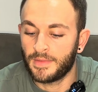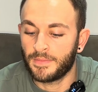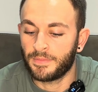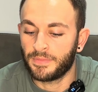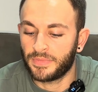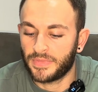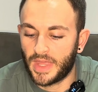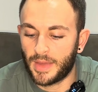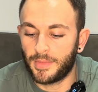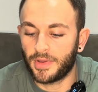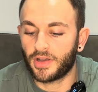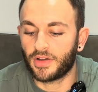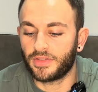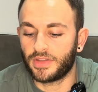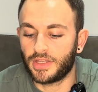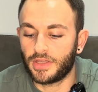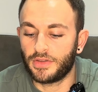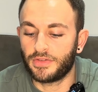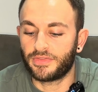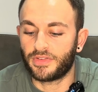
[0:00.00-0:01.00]
Then we've got
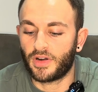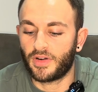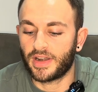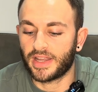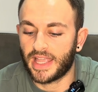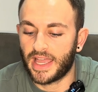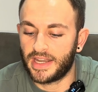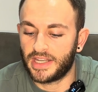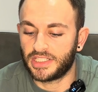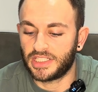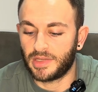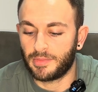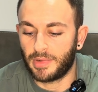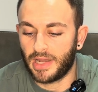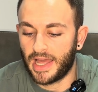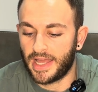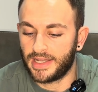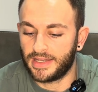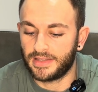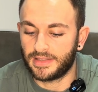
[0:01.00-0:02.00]
the Euphoric Energy
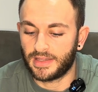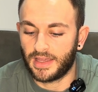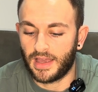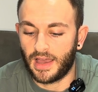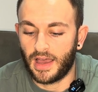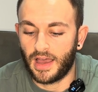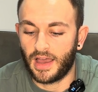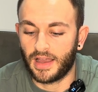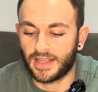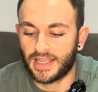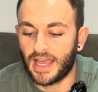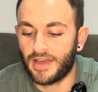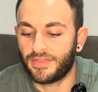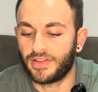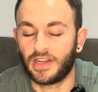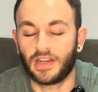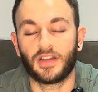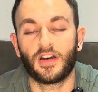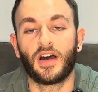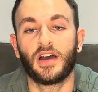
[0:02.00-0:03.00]
Blend,
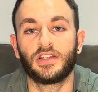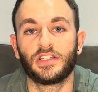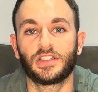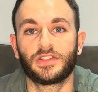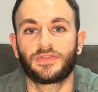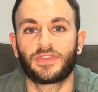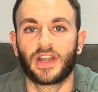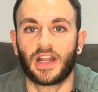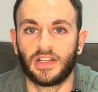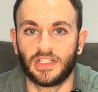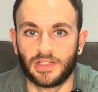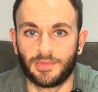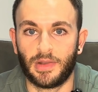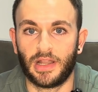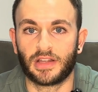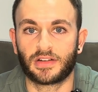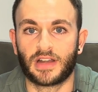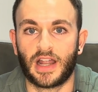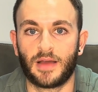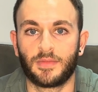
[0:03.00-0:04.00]
caffeine anhydrous, 300
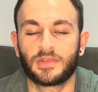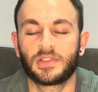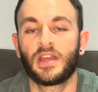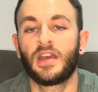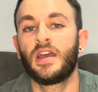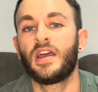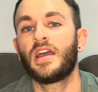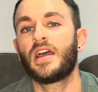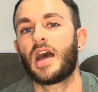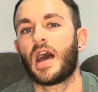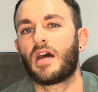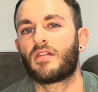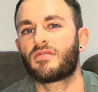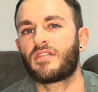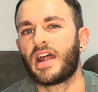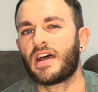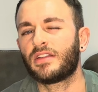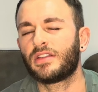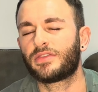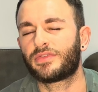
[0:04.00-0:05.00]
milligrams,
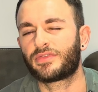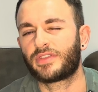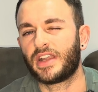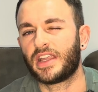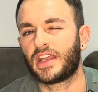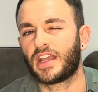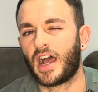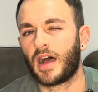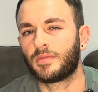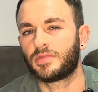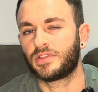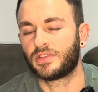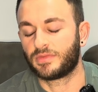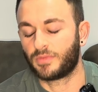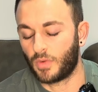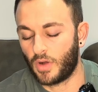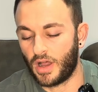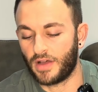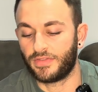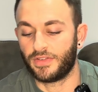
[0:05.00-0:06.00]
around 3 cups
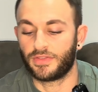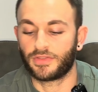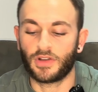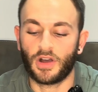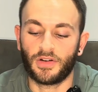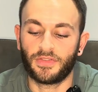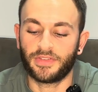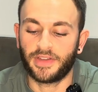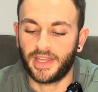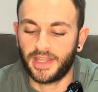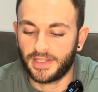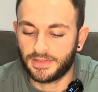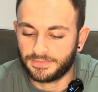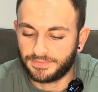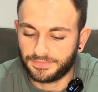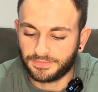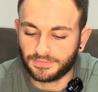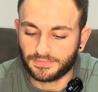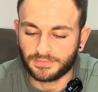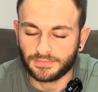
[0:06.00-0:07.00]
worth of coffee.
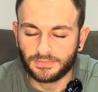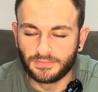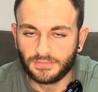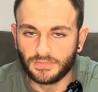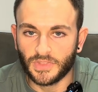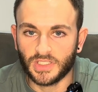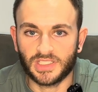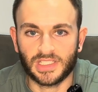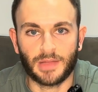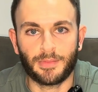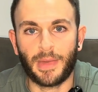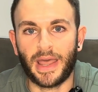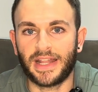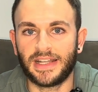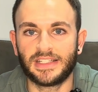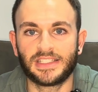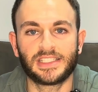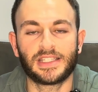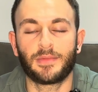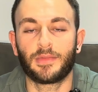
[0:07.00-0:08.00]
It's the
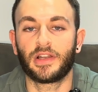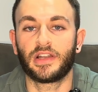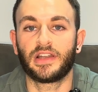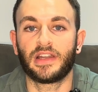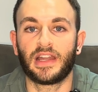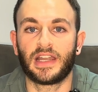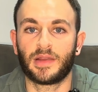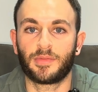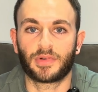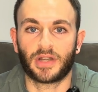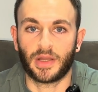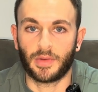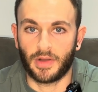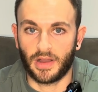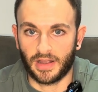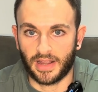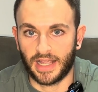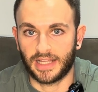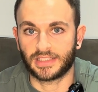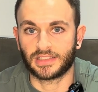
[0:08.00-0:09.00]
main stimulant in any
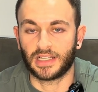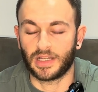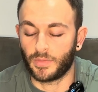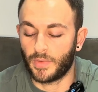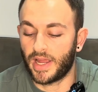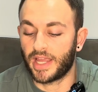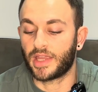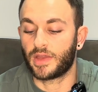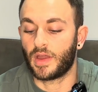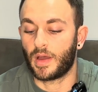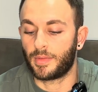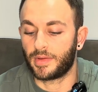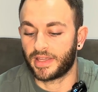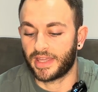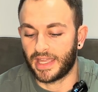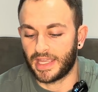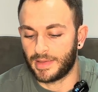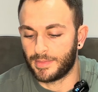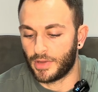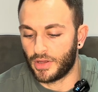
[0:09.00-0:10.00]
pre-workout. It's going to wake you up and
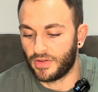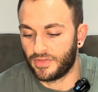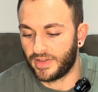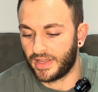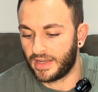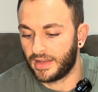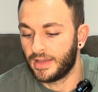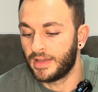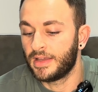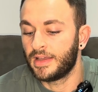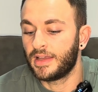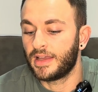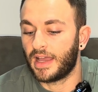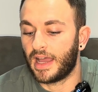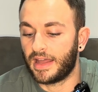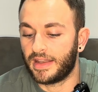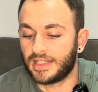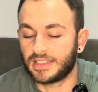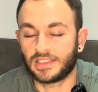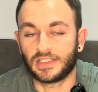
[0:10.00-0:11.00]
get you moving,
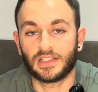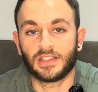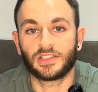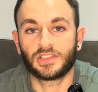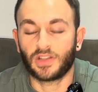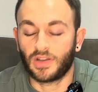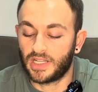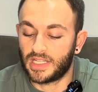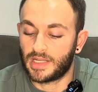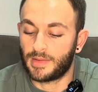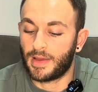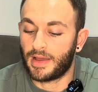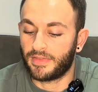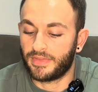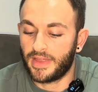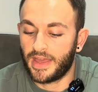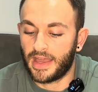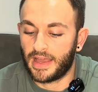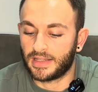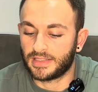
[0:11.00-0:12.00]
and it's a solid
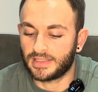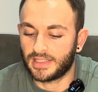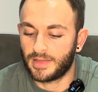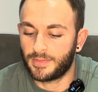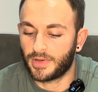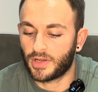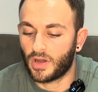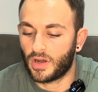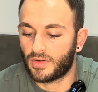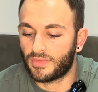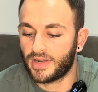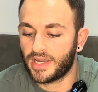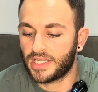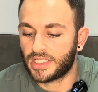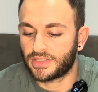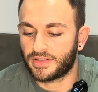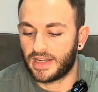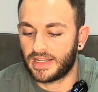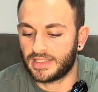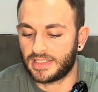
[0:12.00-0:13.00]
amount there. So then we've got a
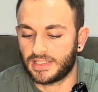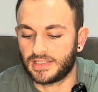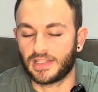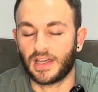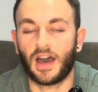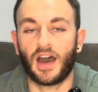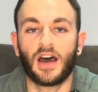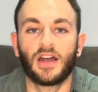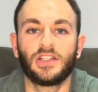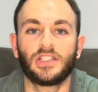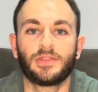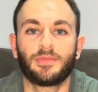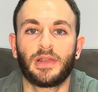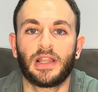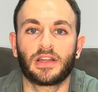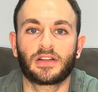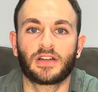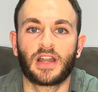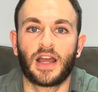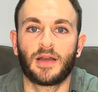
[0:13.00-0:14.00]
Readrensis at 100
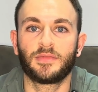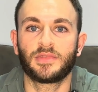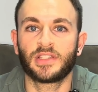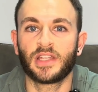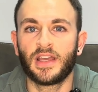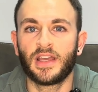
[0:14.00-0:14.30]
milligrams.